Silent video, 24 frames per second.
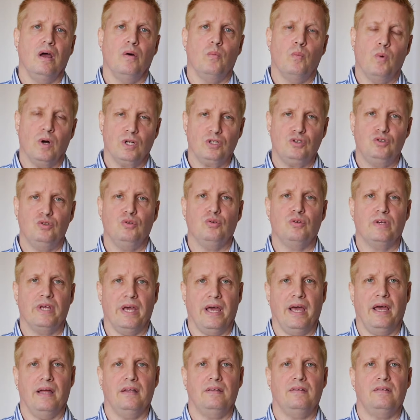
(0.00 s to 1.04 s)
what you
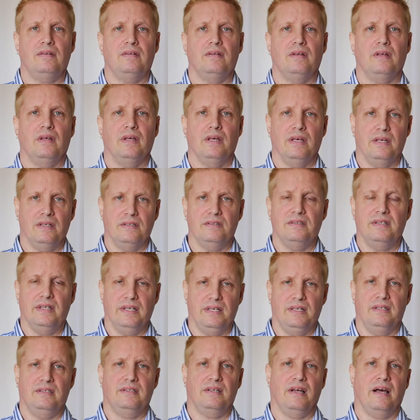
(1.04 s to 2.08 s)
get is
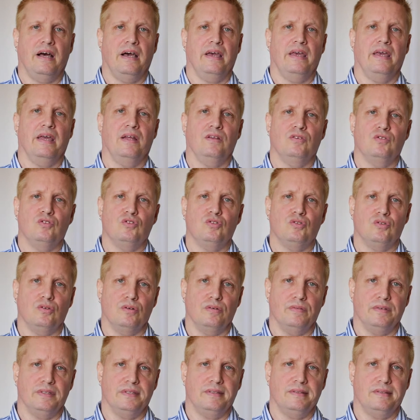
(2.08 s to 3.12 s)
these high-end
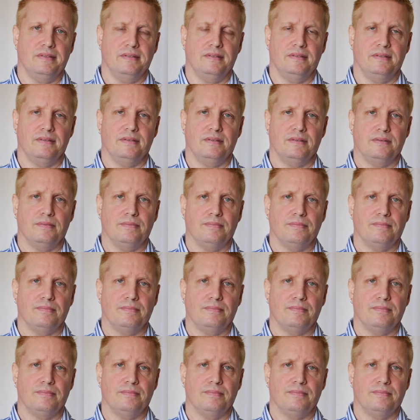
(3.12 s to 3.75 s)
services.